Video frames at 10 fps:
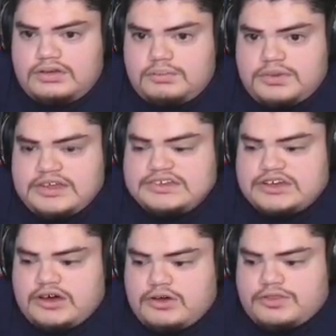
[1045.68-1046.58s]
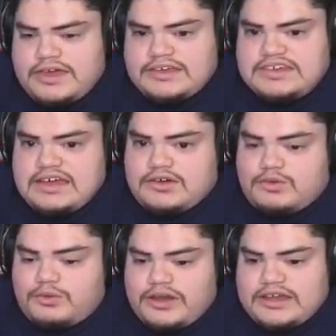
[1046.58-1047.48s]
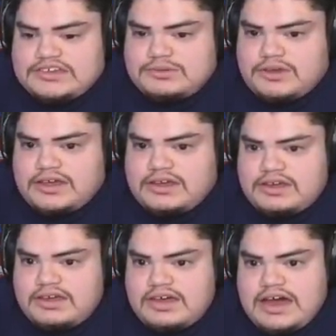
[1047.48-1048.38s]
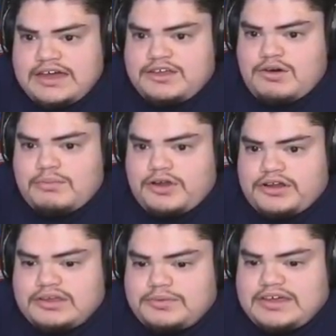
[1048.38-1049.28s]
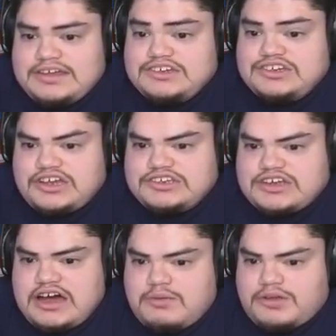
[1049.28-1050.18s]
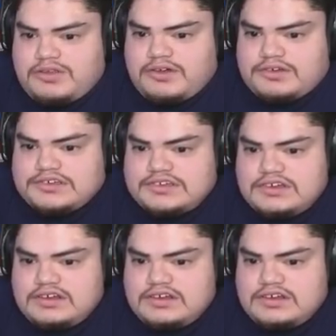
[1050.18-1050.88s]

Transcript: Please go. That's a great swing. I know I'm early, but he just got one of those.